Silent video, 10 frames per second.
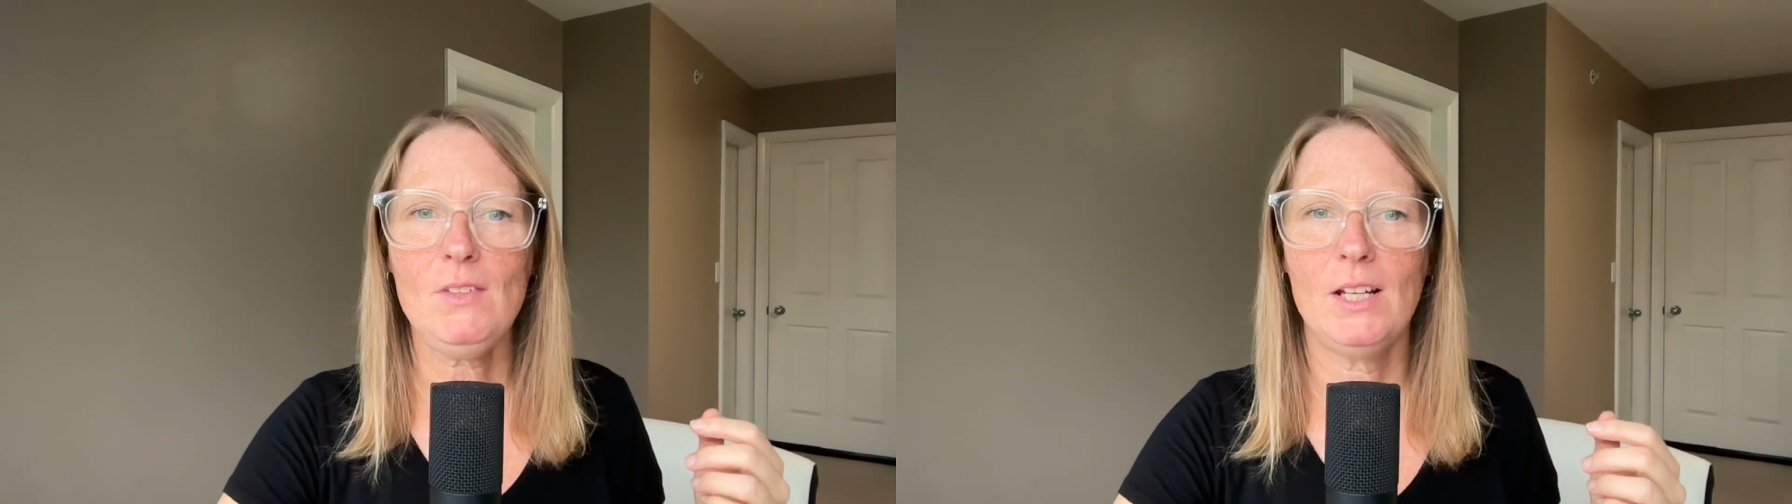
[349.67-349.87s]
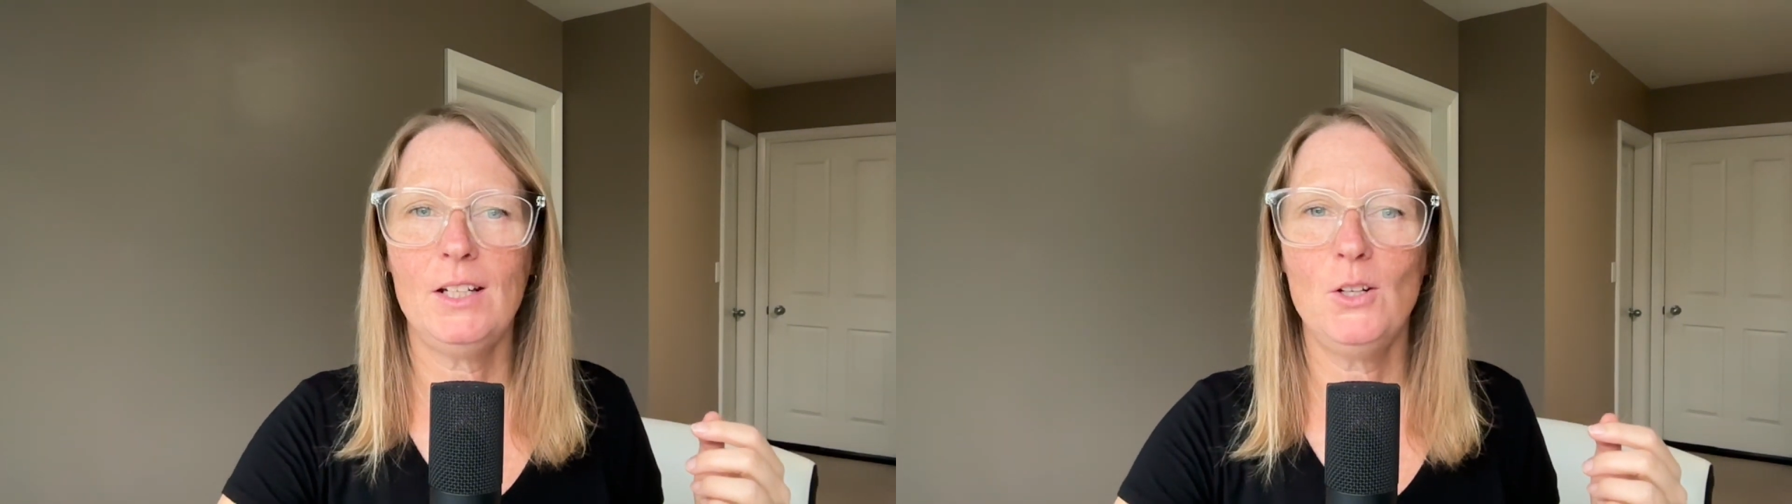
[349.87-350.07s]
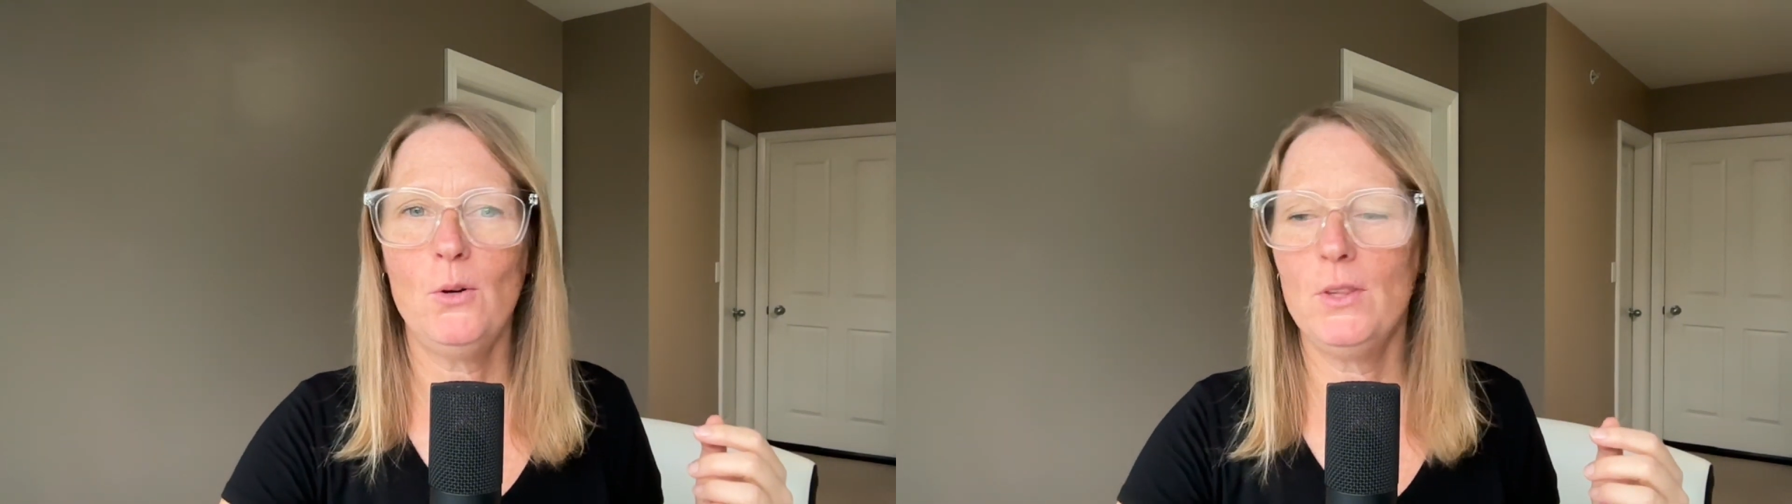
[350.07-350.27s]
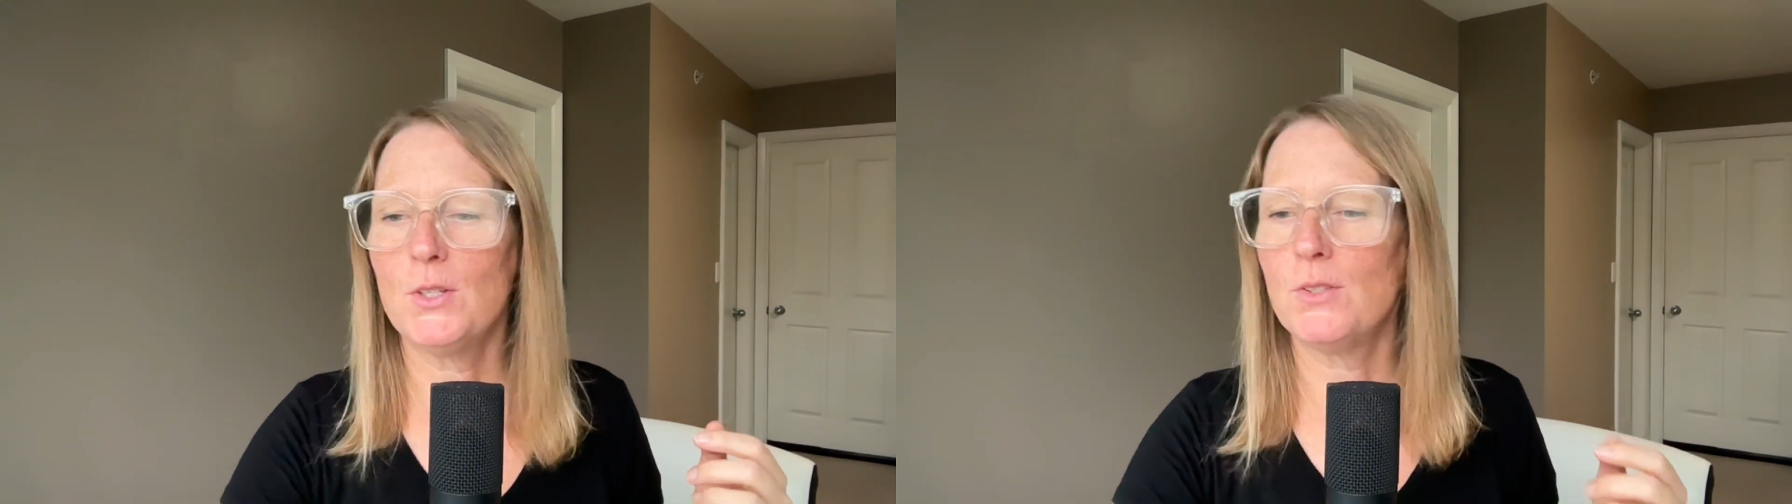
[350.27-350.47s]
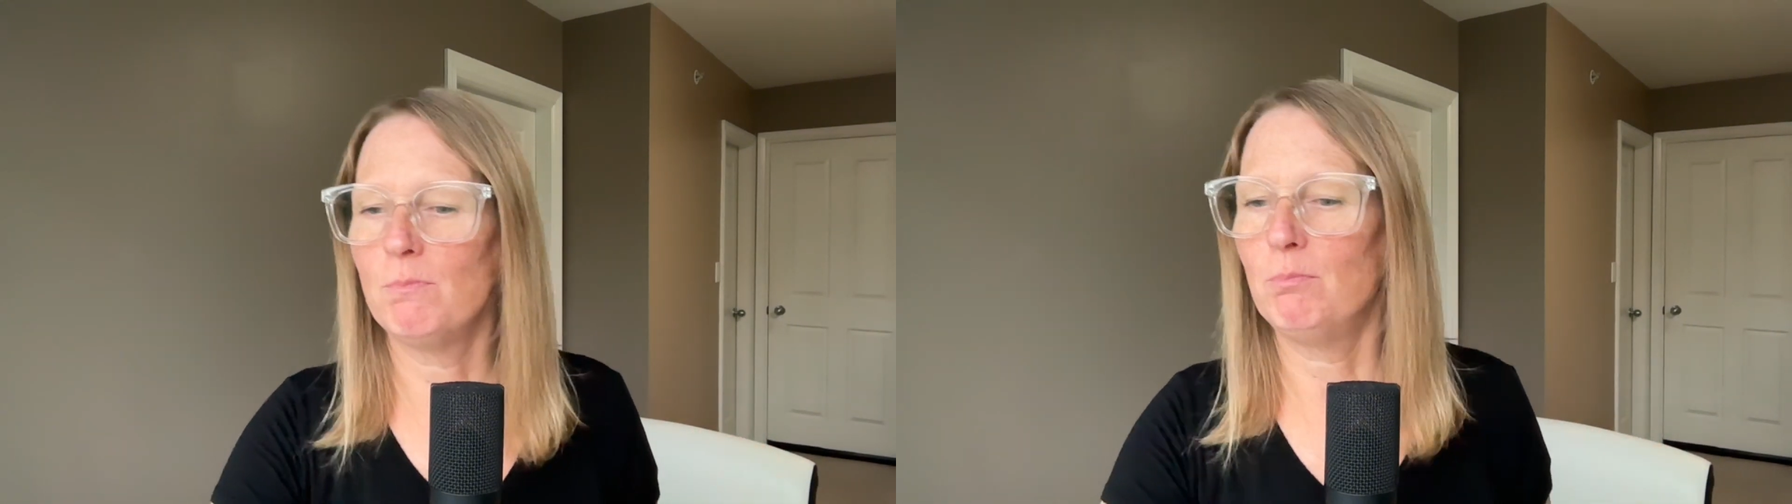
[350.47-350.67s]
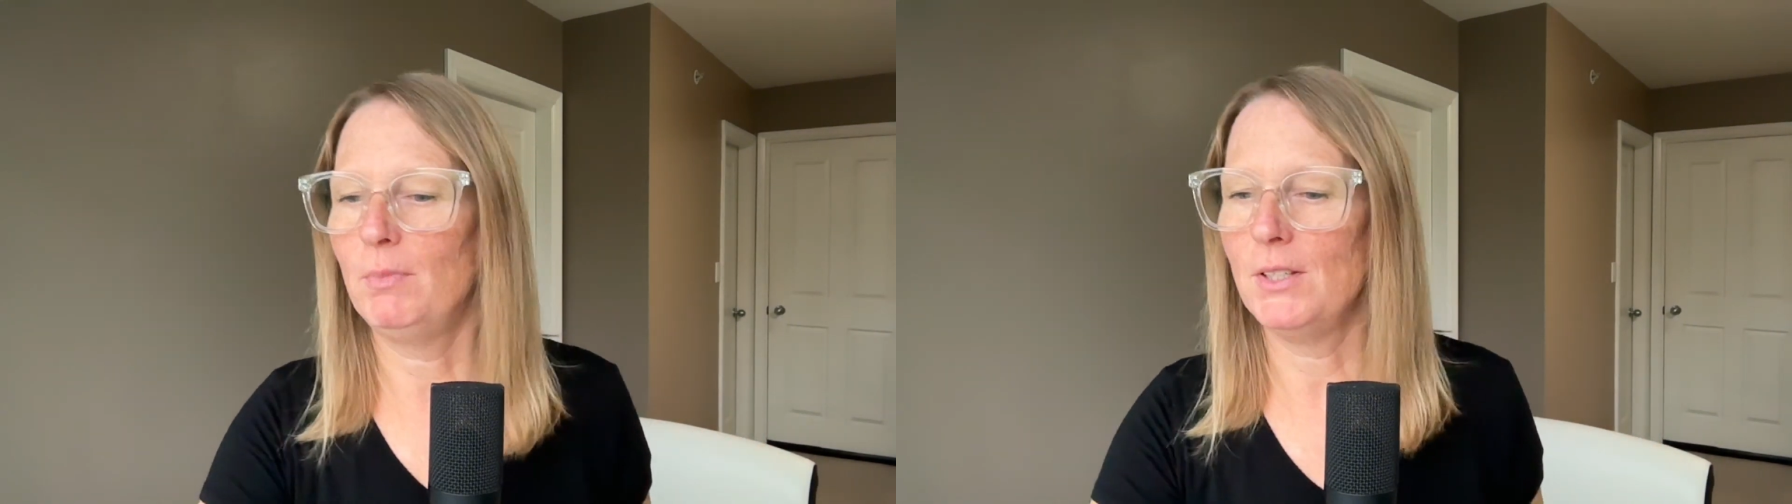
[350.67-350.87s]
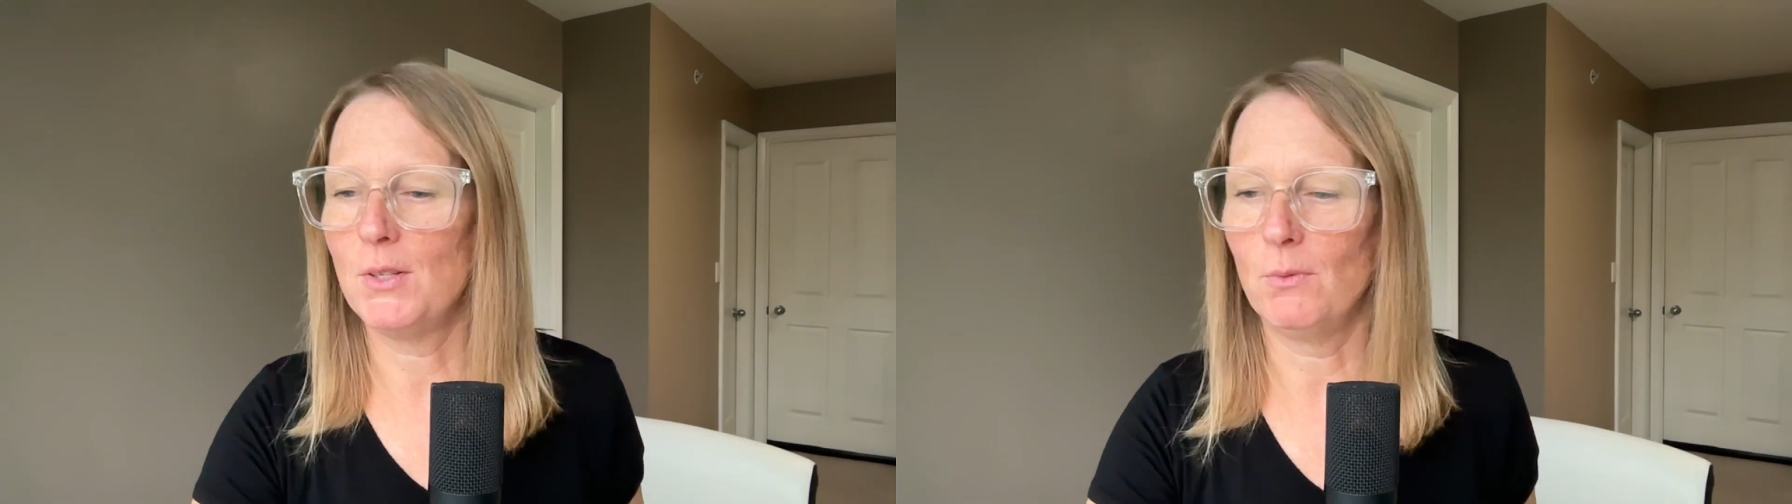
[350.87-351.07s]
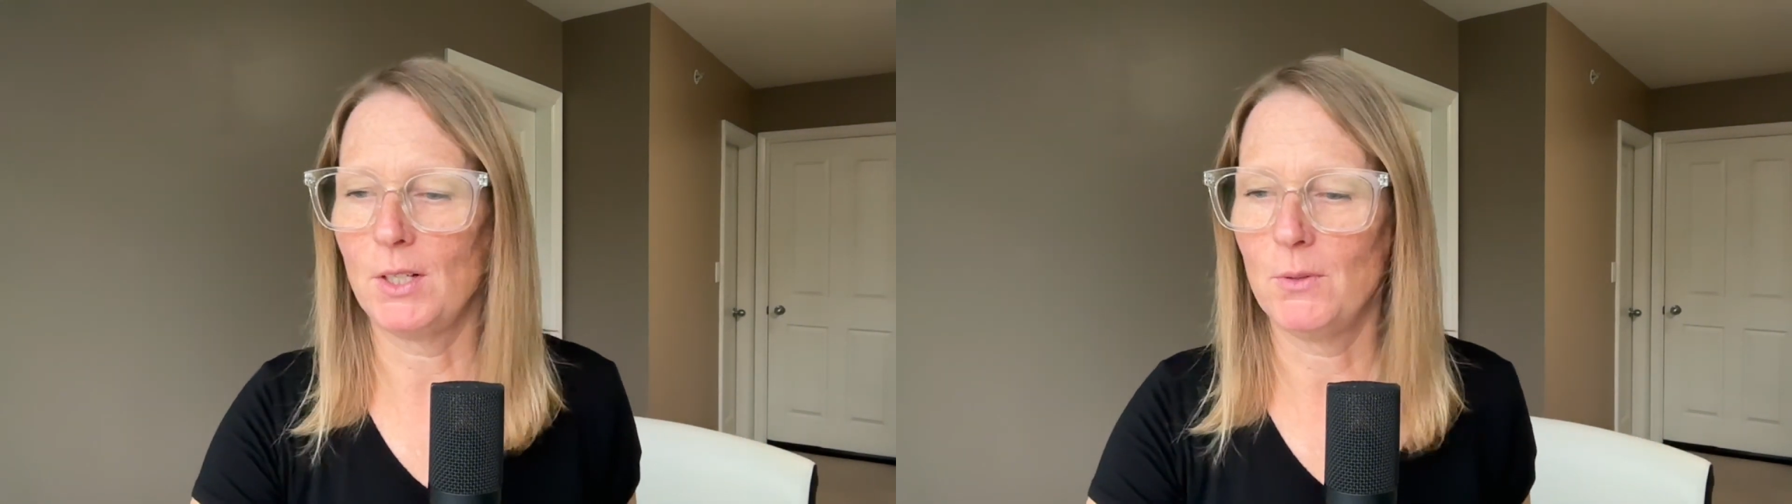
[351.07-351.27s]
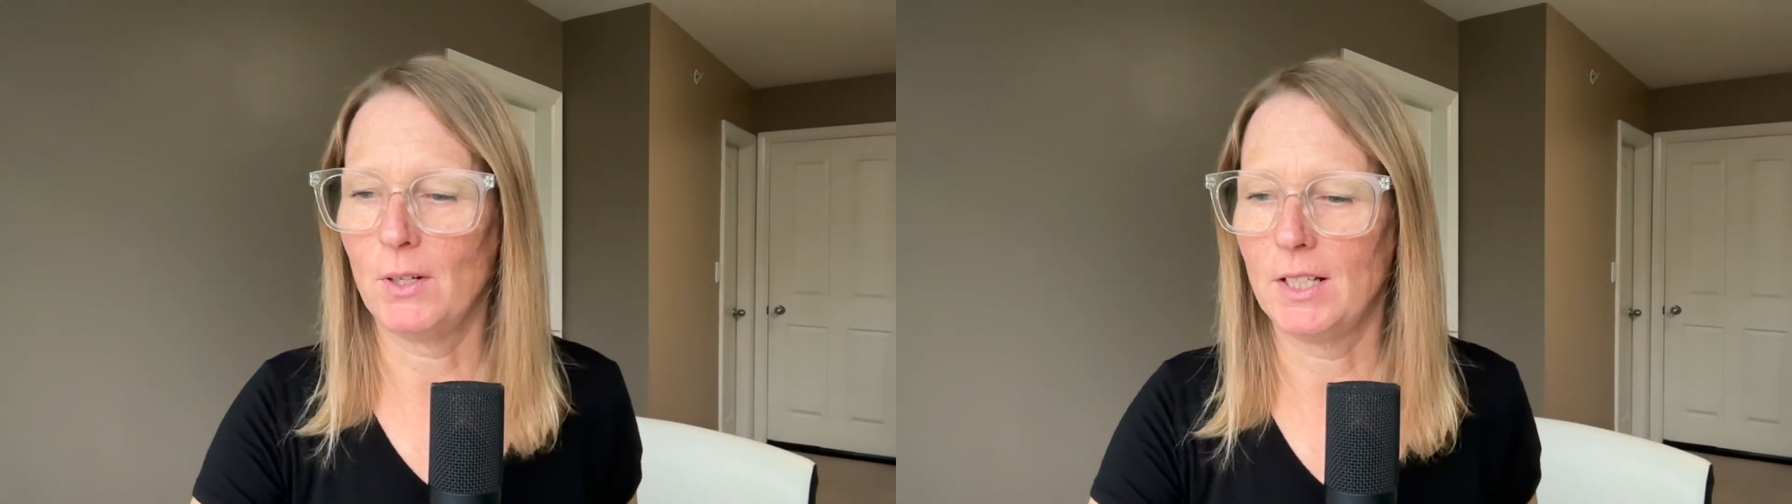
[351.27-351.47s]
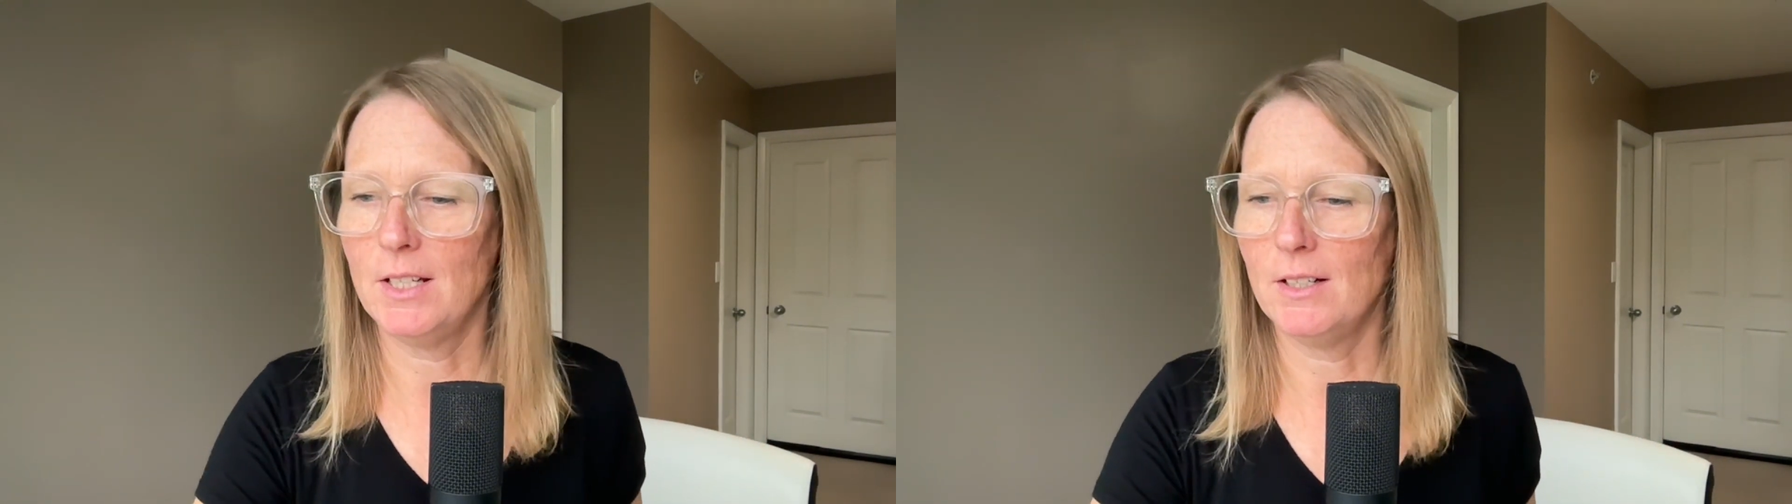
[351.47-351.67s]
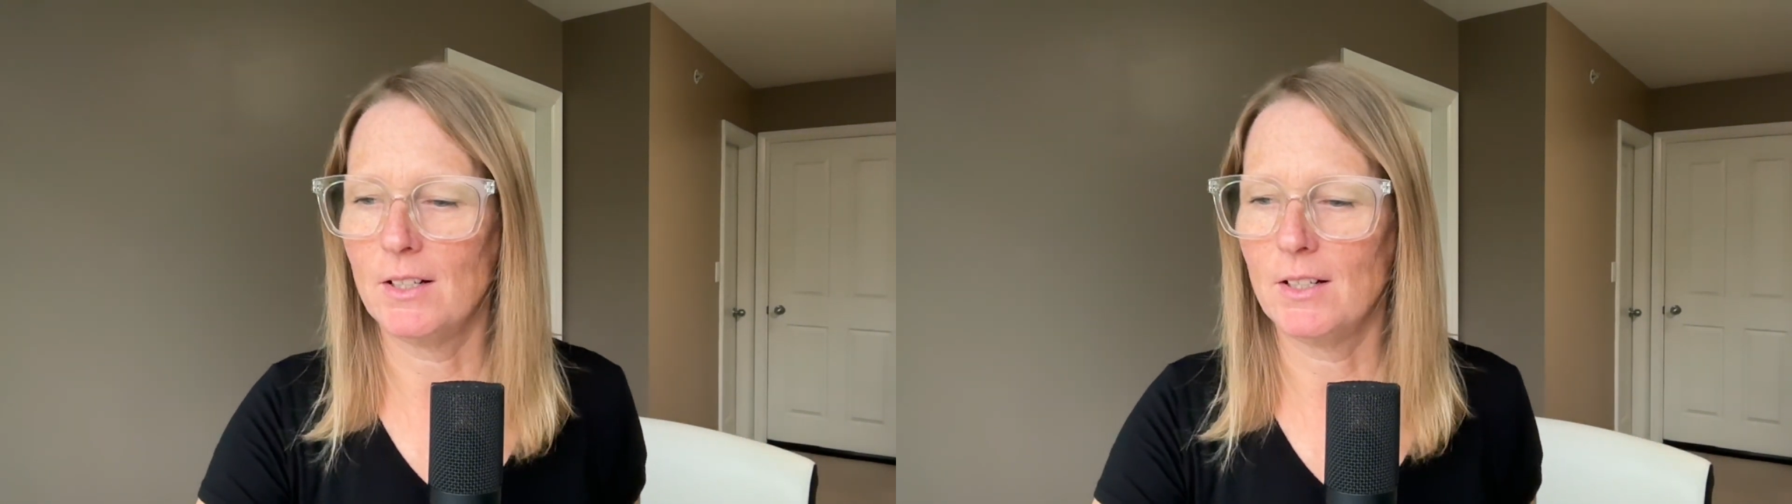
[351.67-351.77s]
And I know this isn't what you want to hear.